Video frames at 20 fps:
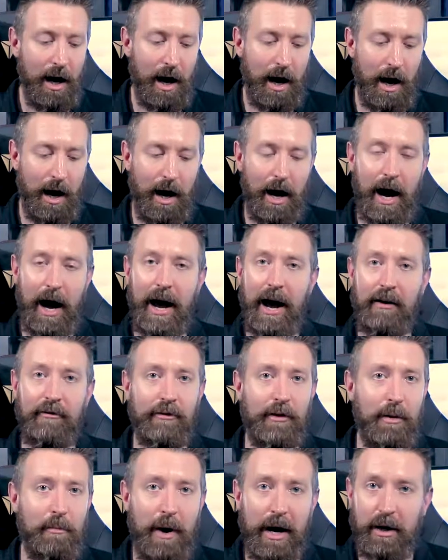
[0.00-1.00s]
I
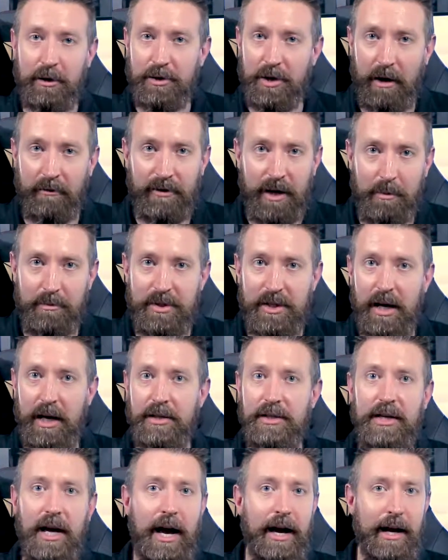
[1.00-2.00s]
have a Microsoft
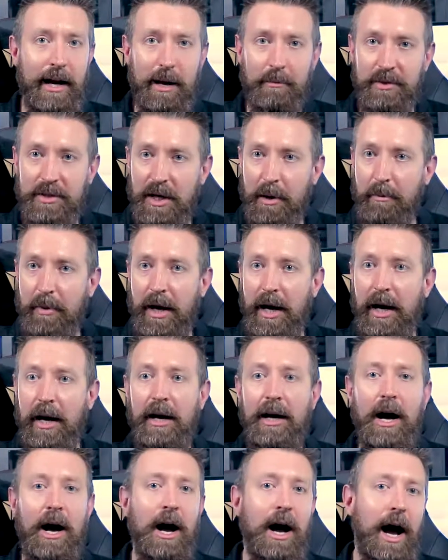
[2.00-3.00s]
MCSA and
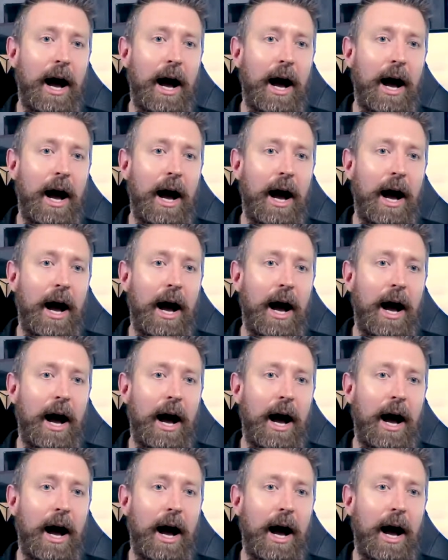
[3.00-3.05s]
MCP.